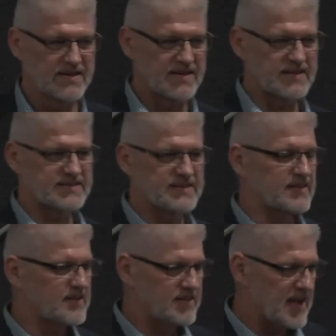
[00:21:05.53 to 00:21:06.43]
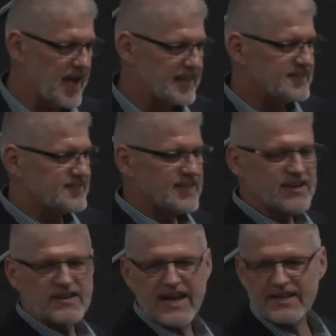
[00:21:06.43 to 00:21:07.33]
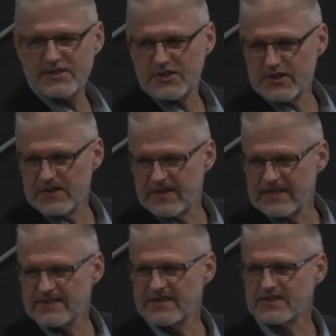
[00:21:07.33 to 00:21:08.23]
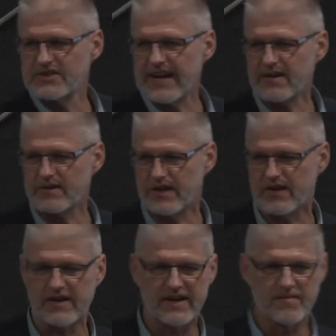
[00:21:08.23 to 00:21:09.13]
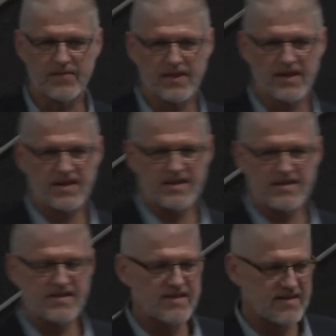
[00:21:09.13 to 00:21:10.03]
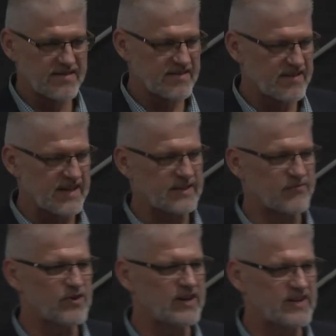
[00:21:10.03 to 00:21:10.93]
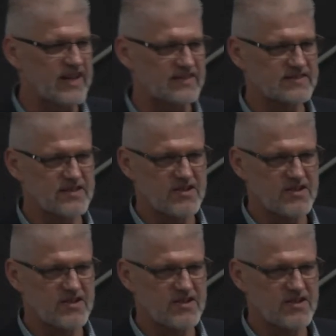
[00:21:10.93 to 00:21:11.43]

It's the guy sitting next to you. It's the secretary at the front desk.